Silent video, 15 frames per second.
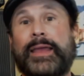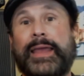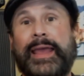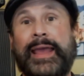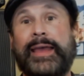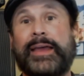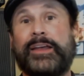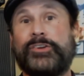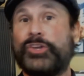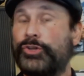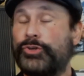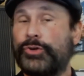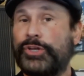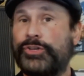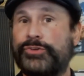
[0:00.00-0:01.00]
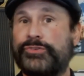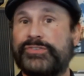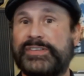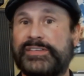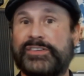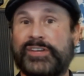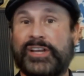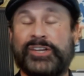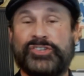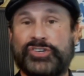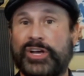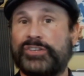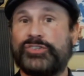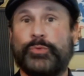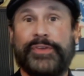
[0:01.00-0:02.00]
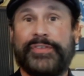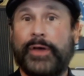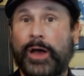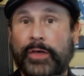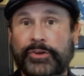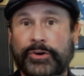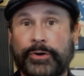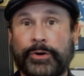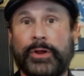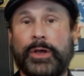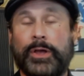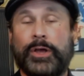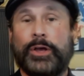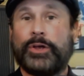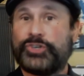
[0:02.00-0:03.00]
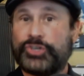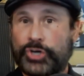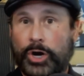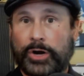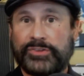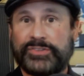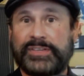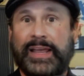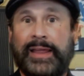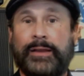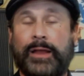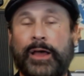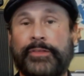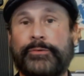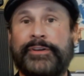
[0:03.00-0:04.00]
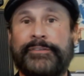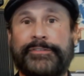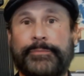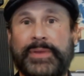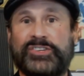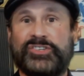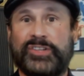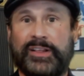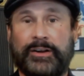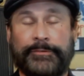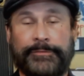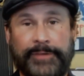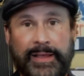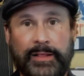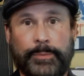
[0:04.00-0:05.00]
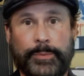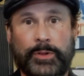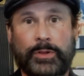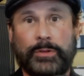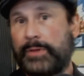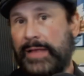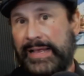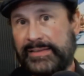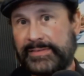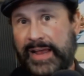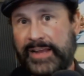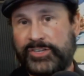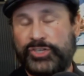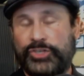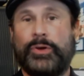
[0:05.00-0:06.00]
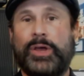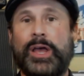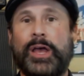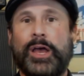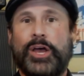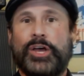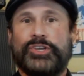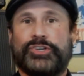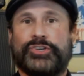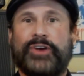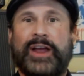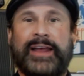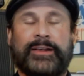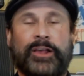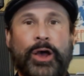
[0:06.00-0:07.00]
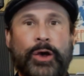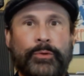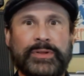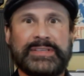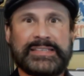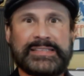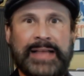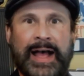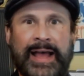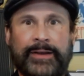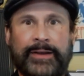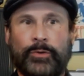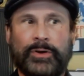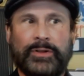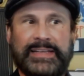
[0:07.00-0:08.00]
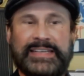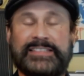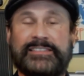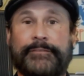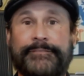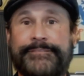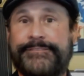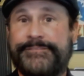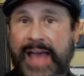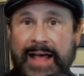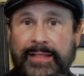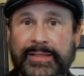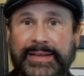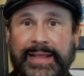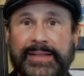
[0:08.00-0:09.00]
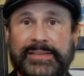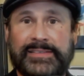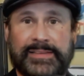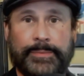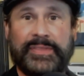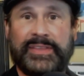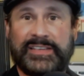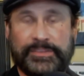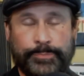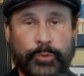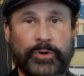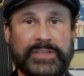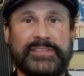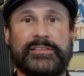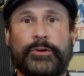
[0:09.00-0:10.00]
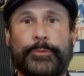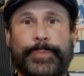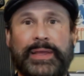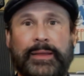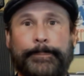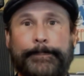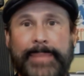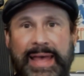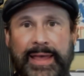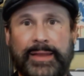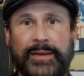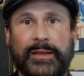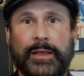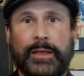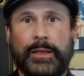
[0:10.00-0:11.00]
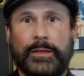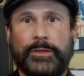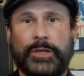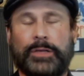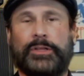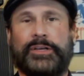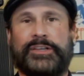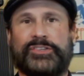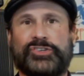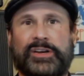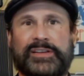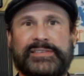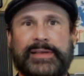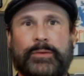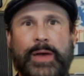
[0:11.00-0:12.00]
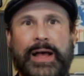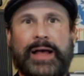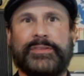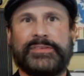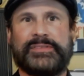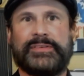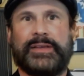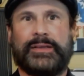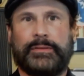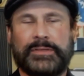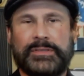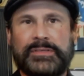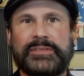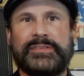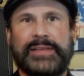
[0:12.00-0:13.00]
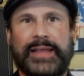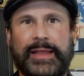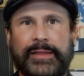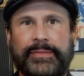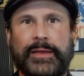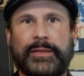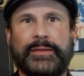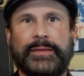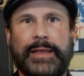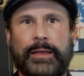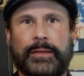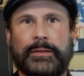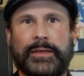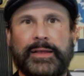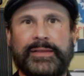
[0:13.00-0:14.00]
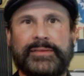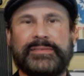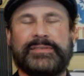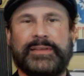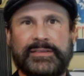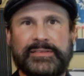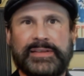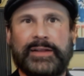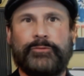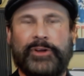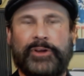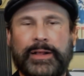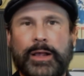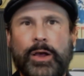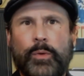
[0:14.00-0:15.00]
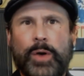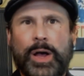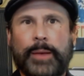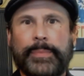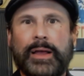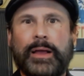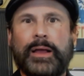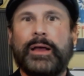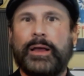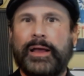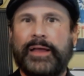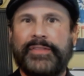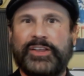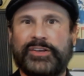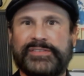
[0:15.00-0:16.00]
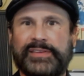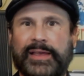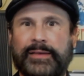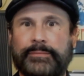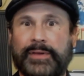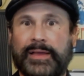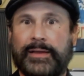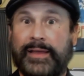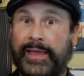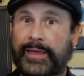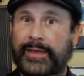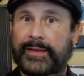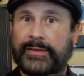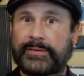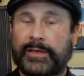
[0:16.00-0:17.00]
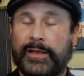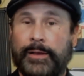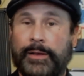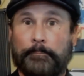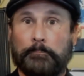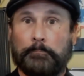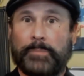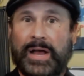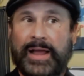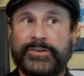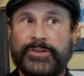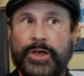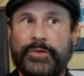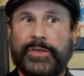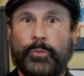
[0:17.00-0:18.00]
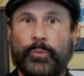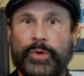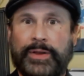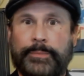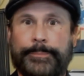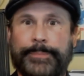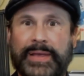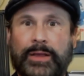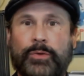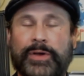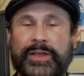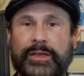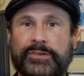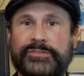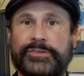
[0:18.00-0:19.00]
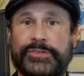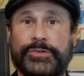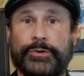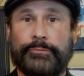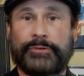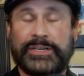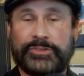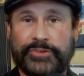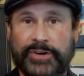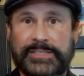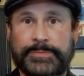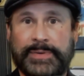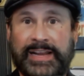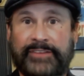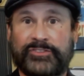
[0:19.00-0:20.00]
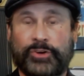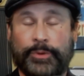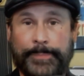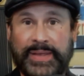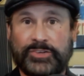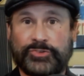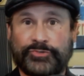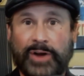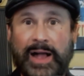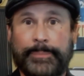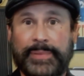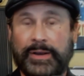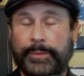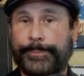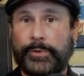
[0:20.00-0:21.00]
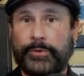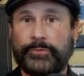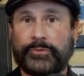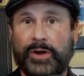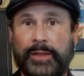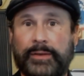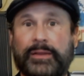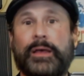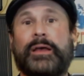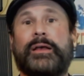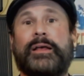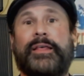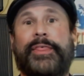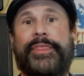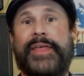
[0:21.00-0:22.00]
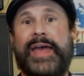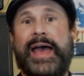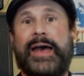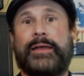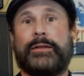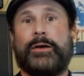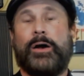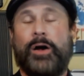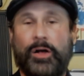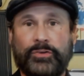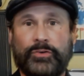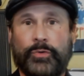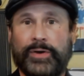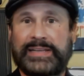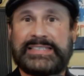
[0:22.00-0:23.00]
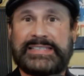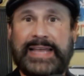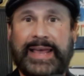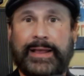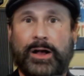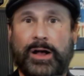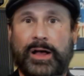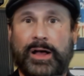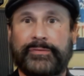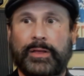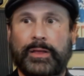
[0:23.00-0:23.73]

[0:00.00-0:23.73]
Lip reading: And you can use this in conjunction with other charts and other information that are available, as I do, to try to coincide or at least validate some of these points that are being made. You can look at this chart saying, wow, this is saying that, yeah, it's getting ready to go up. And then you can say, and I know that when Bitcoin goes into a retracement after a big drop in a bull run, that altcoins take off.